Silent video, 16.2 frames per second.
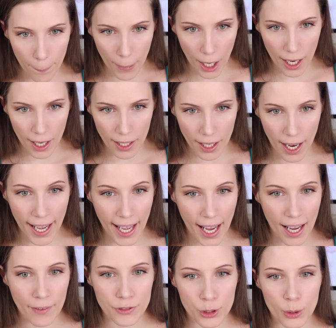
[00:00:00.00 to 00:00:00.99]
but I
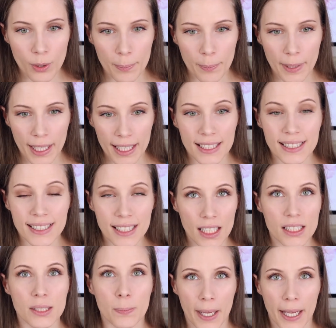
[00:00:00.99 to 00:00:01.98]
have to admit, it
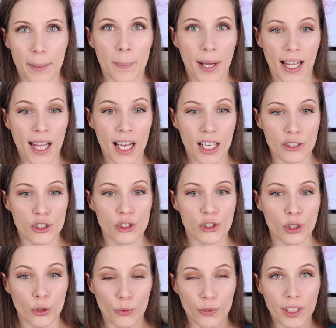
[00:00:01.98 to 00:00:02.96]
does make my
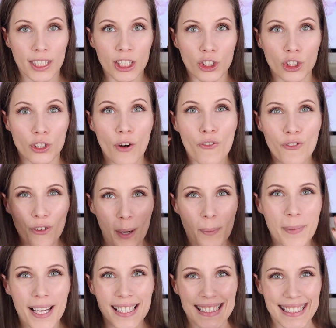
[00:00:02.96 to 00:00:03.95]
lashes look really good
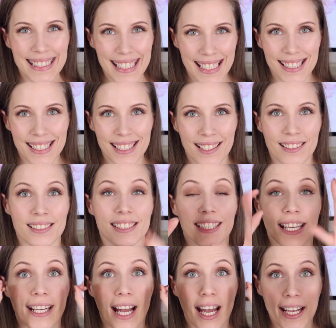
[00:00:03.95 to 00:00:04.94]
from a distance.
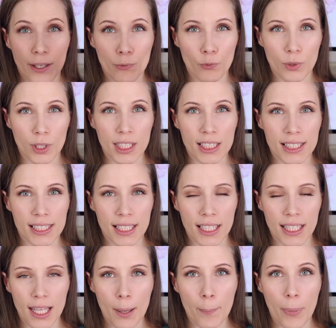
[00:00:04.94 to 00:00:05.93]
Like I can really
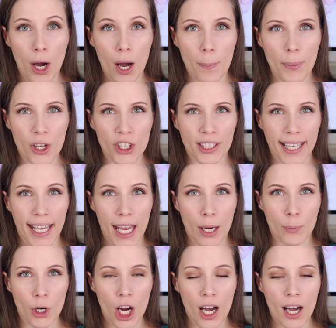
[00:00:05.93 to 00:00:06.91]
see them pop on
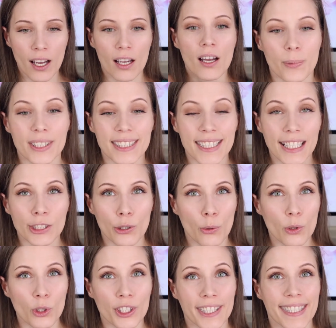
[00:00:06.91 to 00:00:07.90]
camera, but they
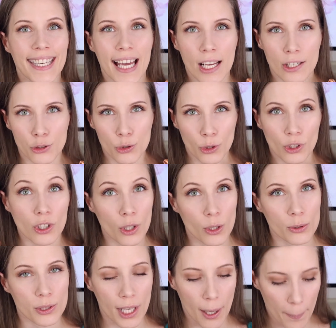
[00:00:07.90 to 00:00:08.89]
don't look natural
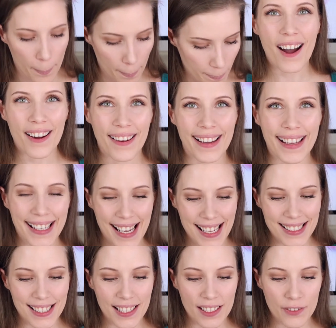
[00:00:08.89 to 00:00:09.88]
close up. All right
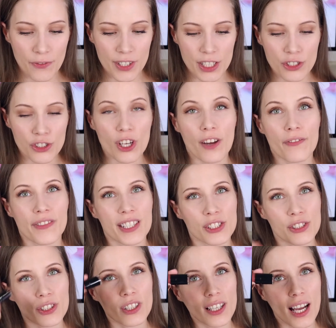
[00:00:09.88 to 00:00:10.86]
guys, and to finish off
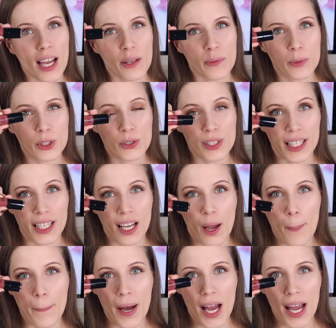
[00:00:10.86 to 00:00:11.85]
this look, I'm using
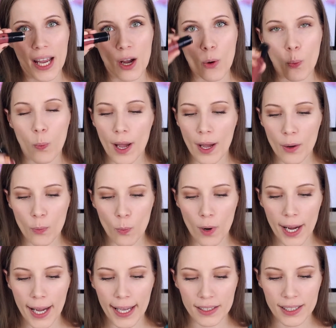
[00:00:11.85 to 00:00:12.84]
my Wet n
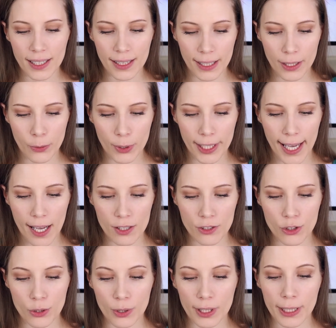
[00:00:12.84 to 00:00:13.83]
Wild Liquid
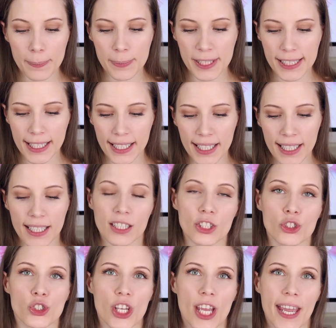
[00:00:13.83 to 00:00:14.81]
Catsuit Lipstick in
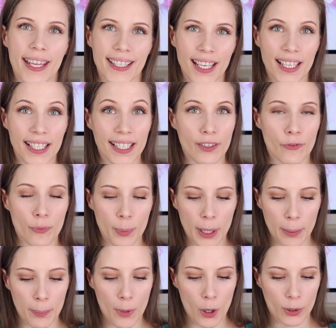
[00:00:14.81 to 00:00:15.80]
the shade Give
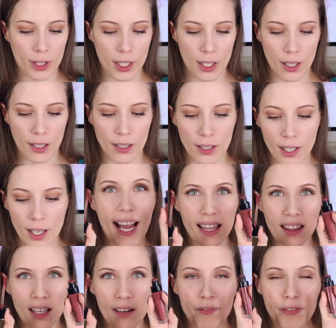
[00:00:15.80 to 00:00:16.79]
Me Mocha. I
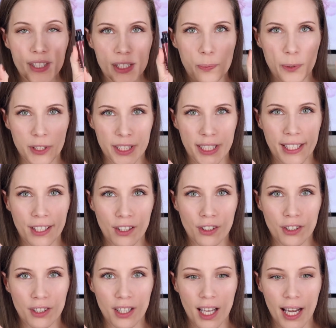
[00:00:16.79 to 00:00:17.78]
love this
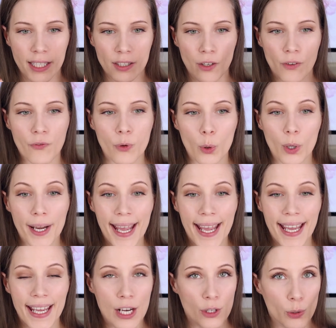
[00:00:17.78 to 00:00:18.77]
particular line for
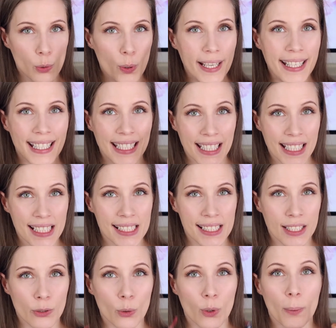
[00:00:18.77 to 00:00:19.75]
a quick and
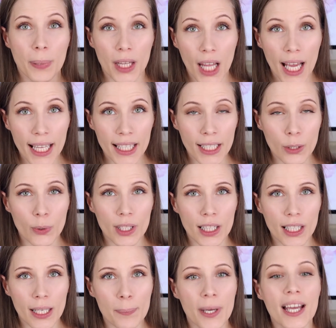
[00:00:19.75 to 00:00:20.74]
easy to apply liquid
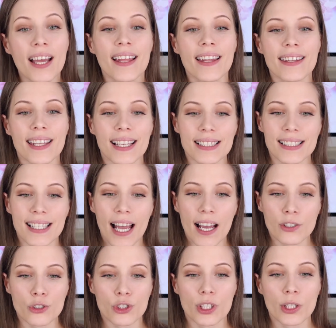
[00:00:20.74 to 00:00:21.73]
lip that is
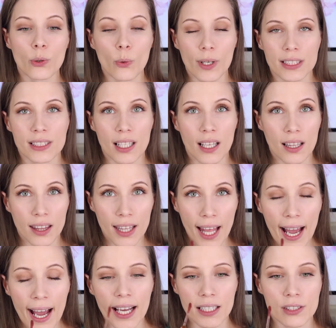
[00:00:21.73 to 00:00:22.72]
actually going to
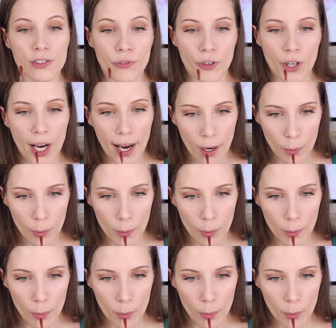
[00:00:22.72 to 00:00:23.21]
last for